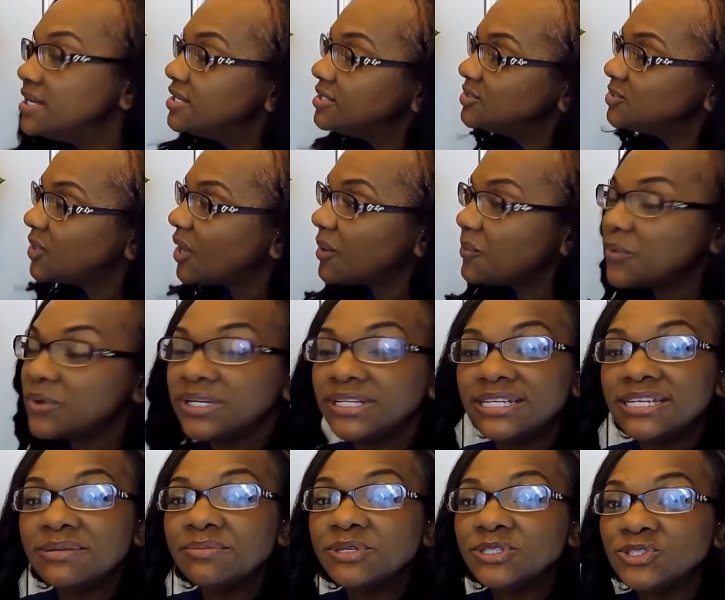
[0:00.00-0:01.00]
So I want to
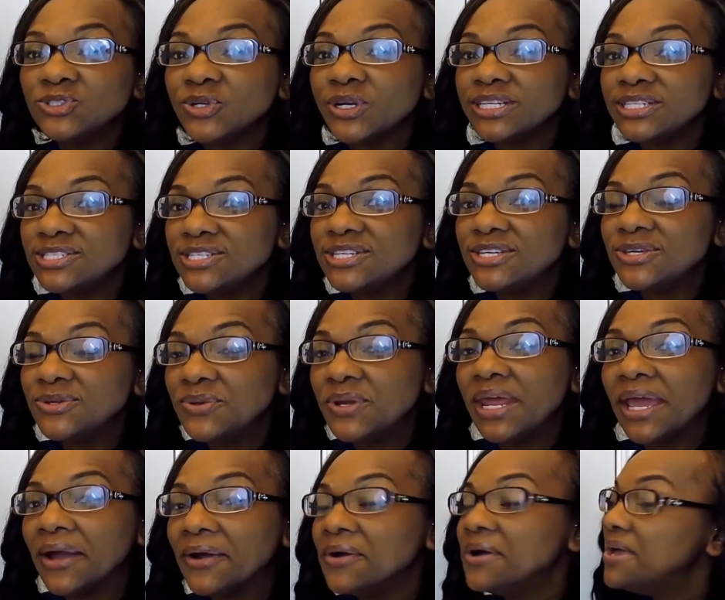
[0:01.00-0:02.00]
demonstrate to you
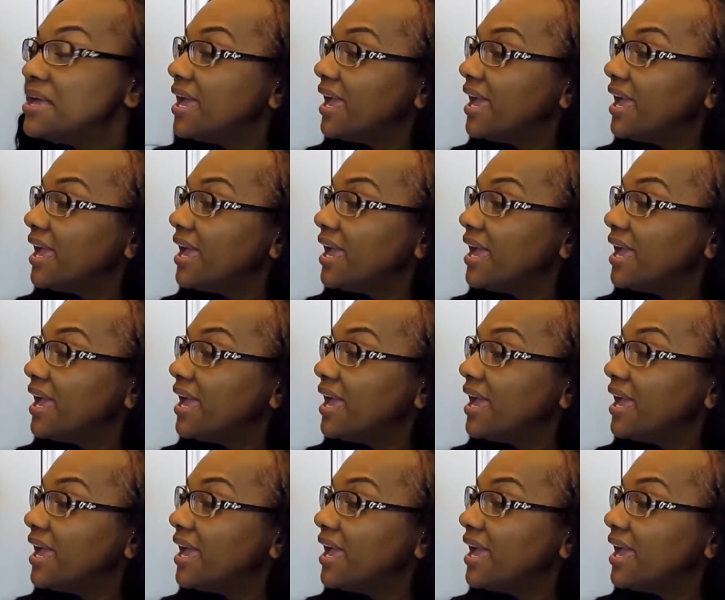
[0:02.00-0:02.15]
now